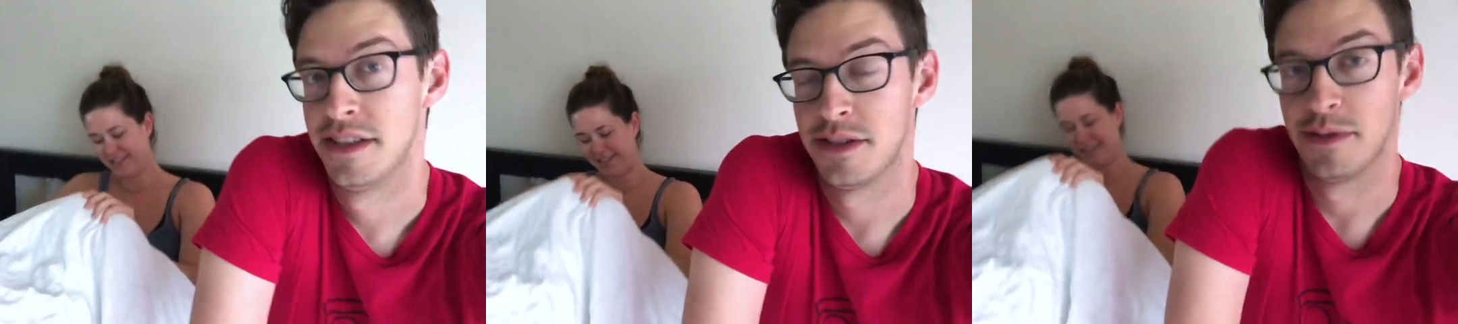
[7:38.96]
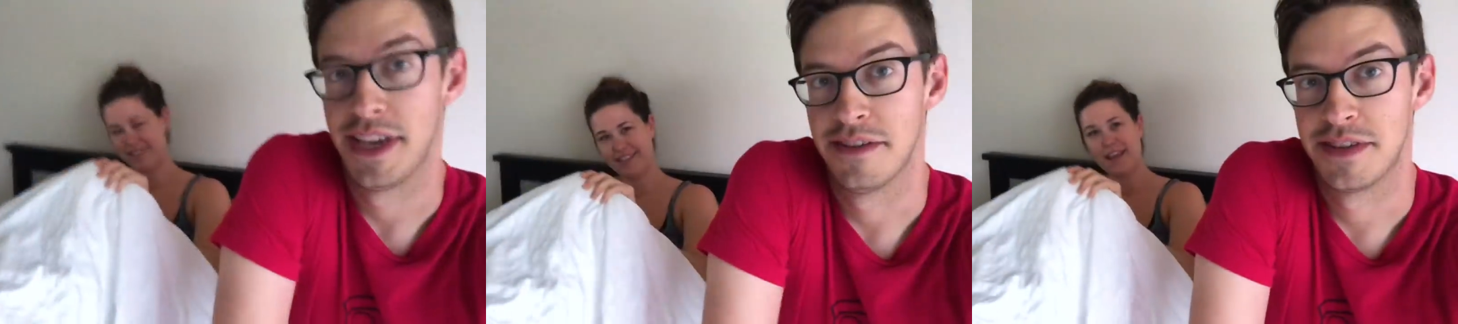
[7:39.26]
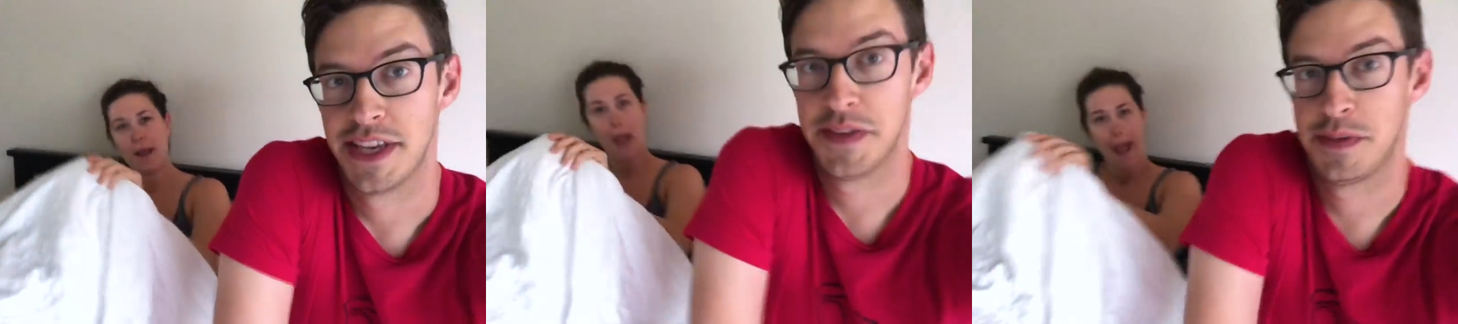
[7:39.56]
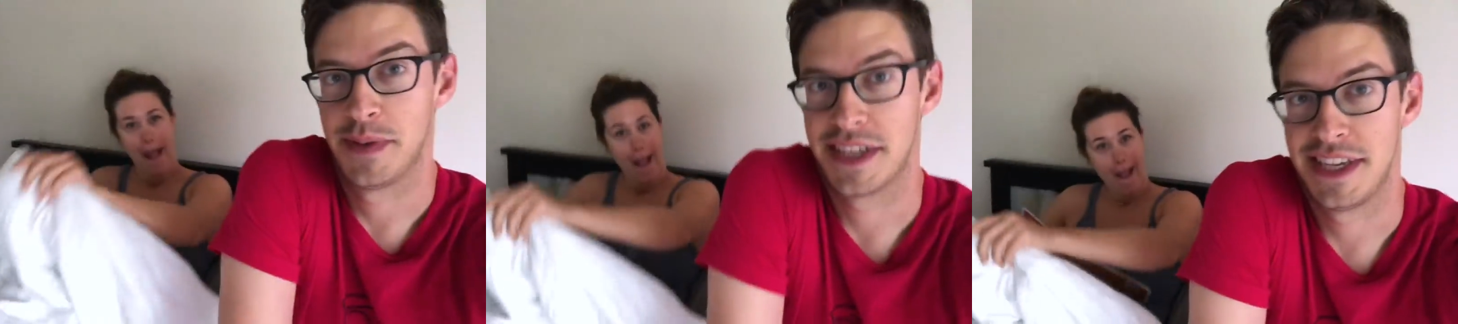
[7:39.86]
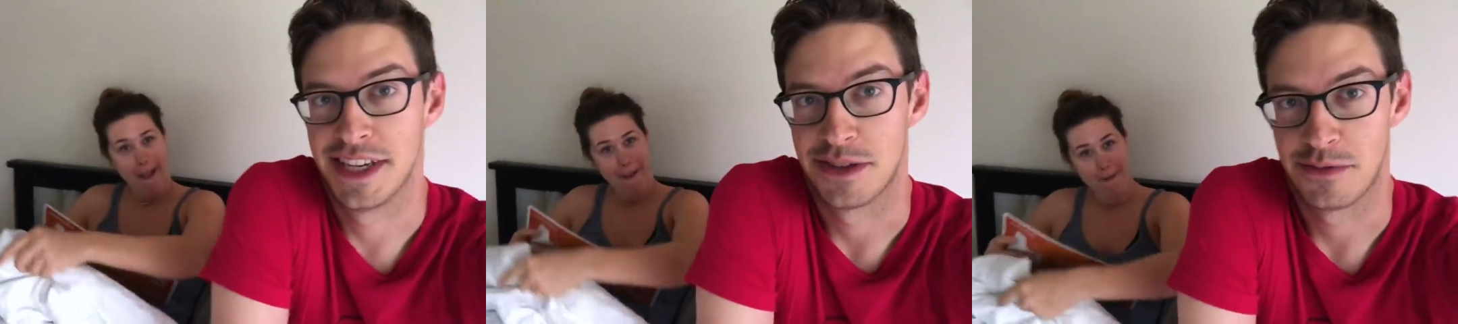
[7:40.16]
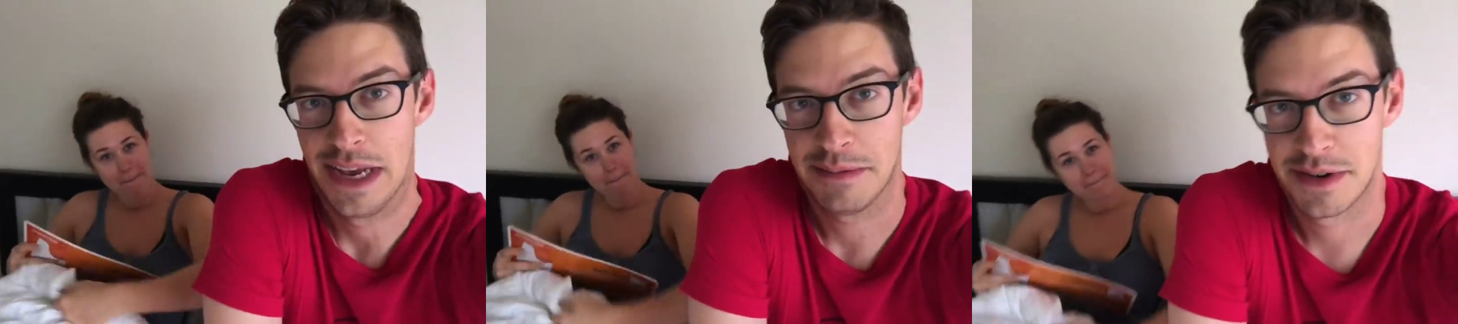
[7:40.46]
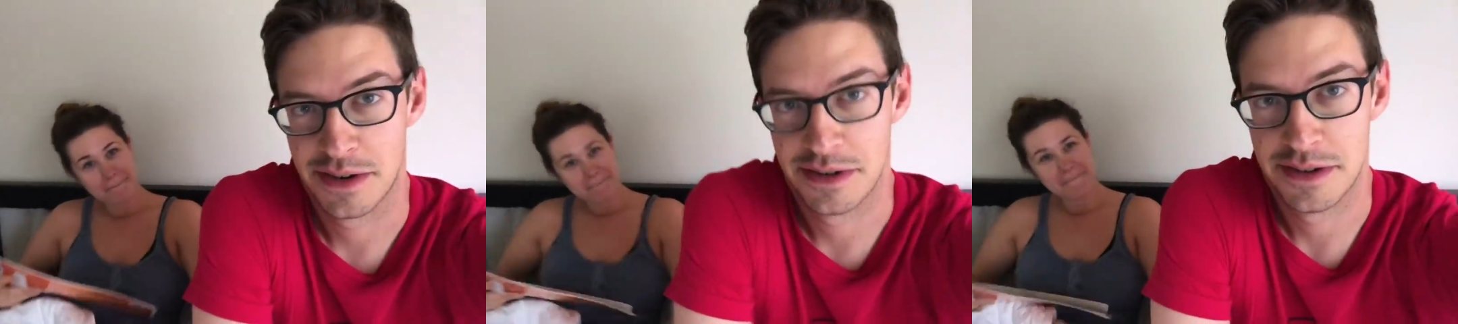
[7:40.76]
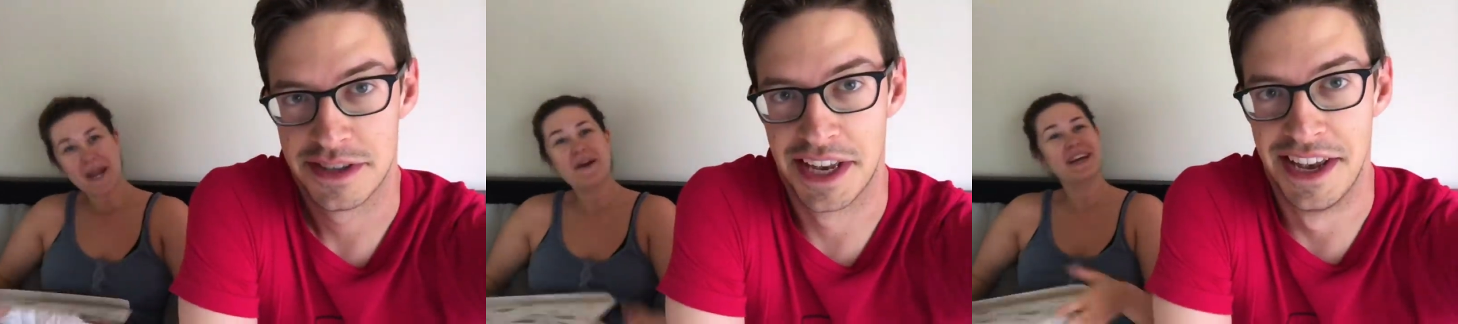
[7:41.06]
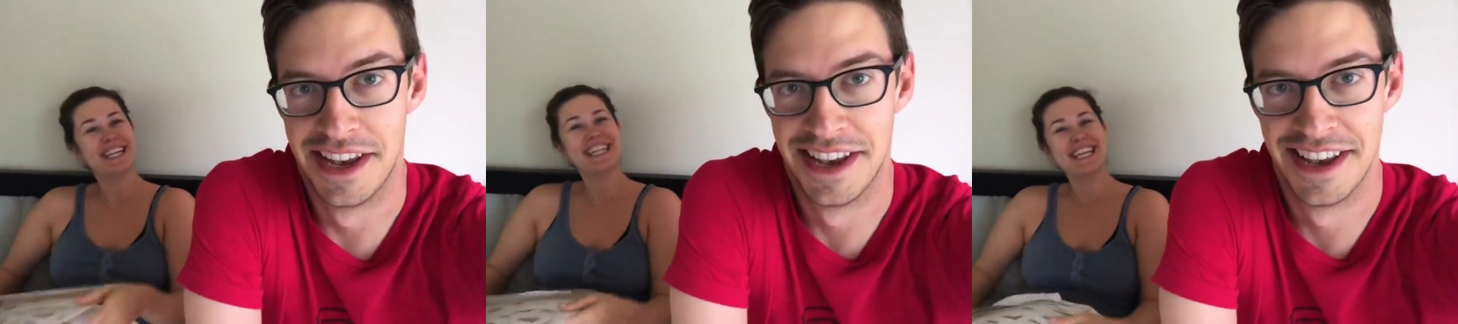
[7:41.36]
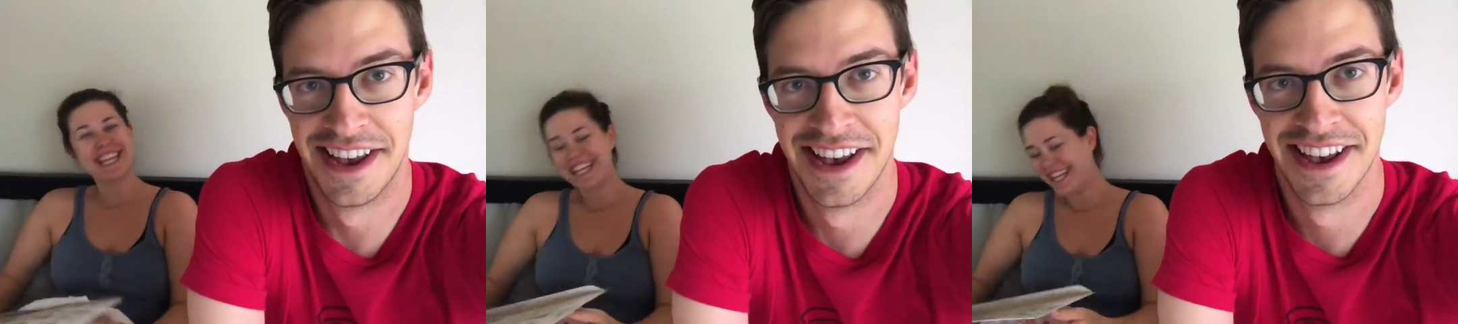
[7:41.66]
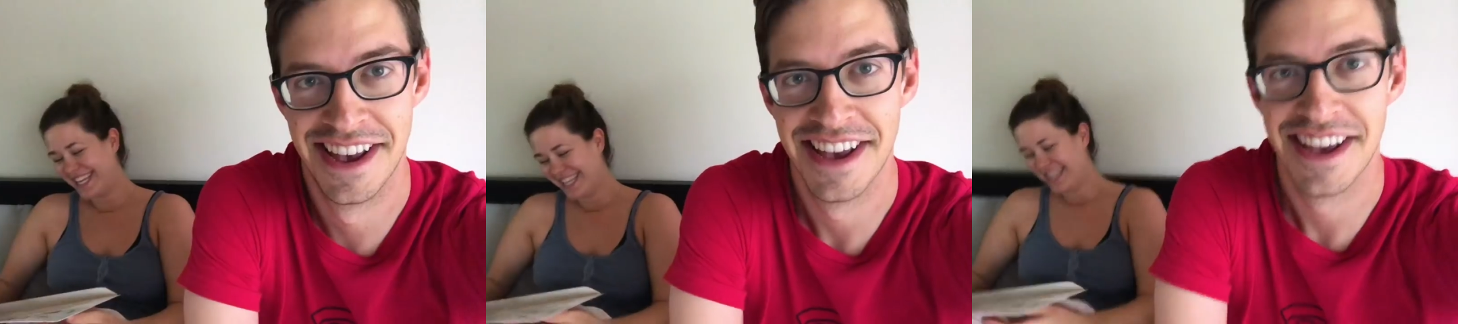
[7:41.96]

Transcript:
Speaker 1: So we have gifts. Becky has wrapped hers. No, I didn't.